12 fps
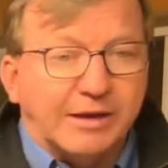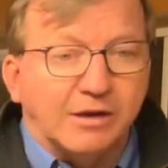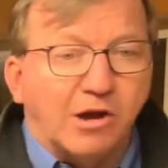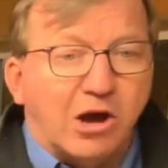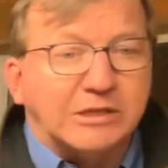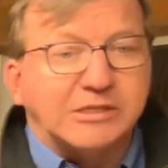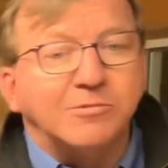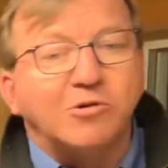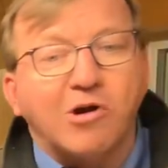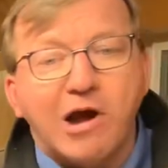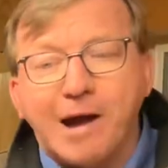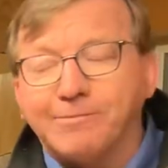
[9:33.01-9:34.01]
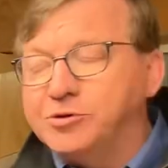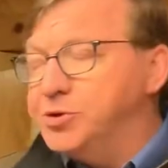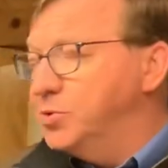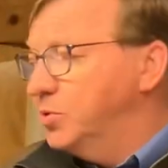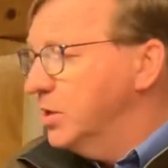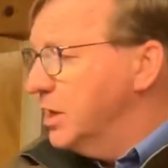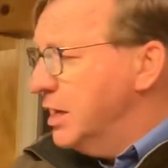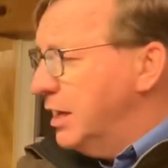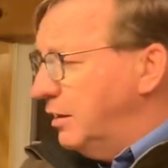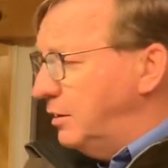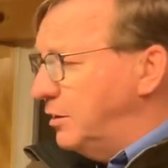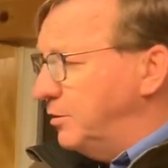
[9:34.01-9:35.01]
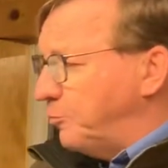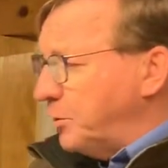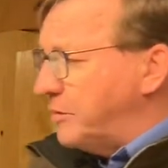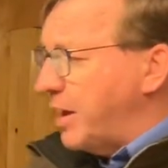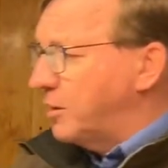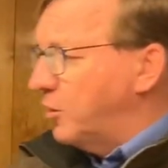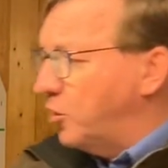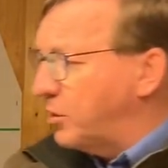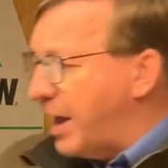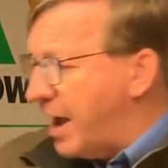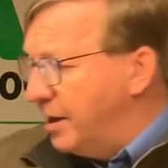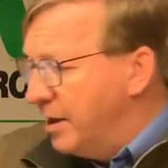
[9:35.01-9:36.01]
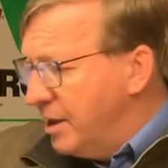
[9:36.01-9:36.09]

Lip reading: An awesome crop too. If we take a look at